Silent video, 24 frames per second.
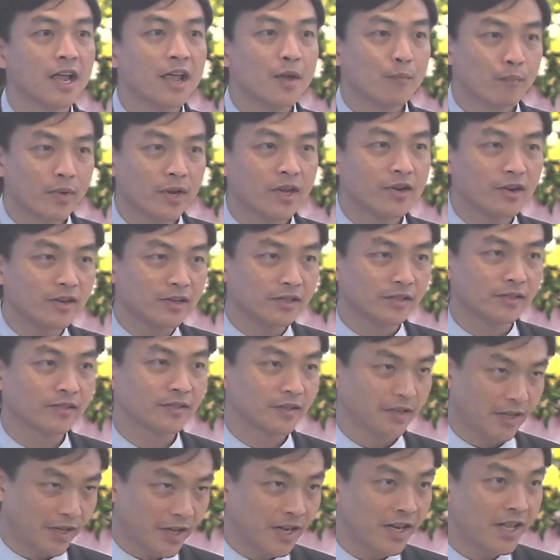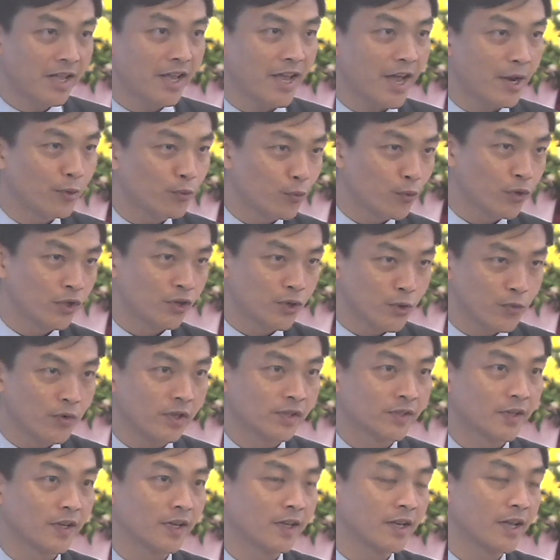because in the end you will
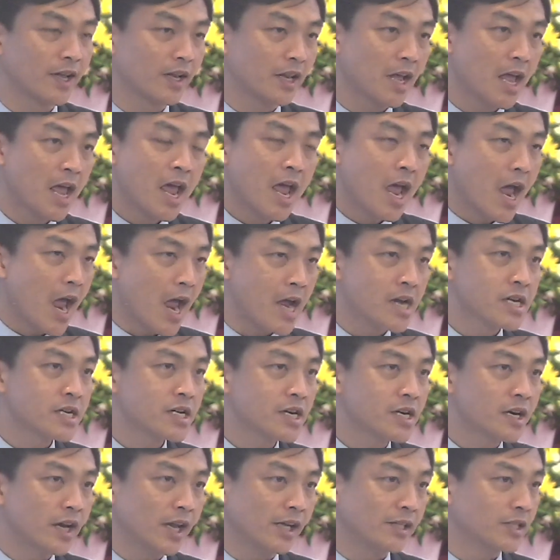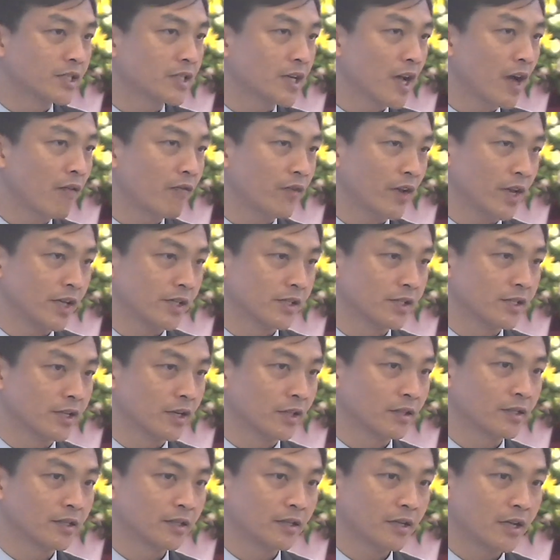see that anger itself is not
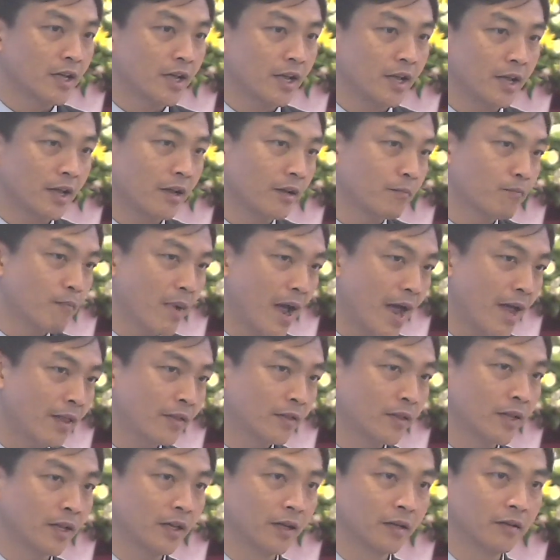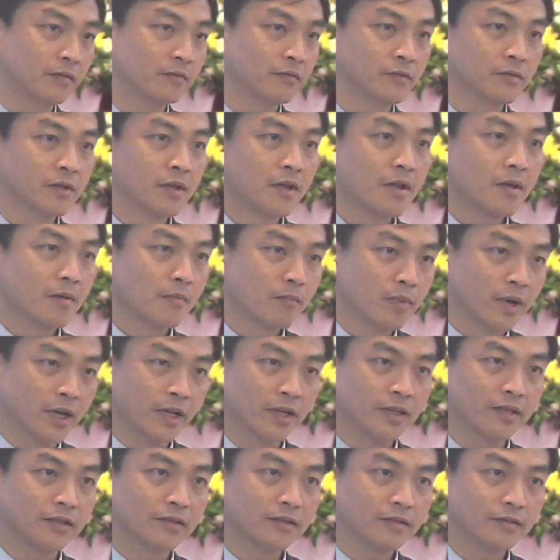a, a bad thing,
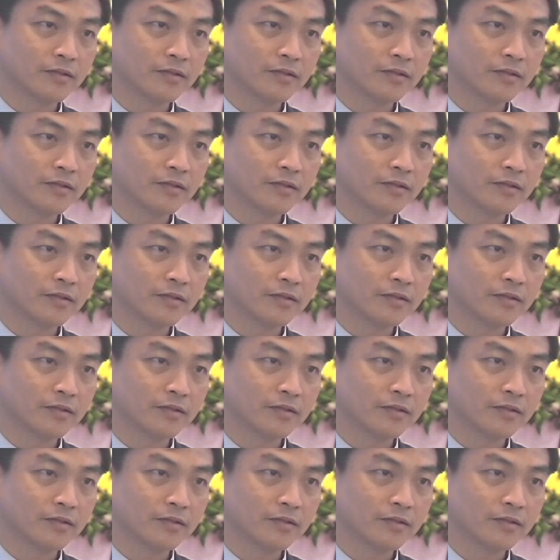but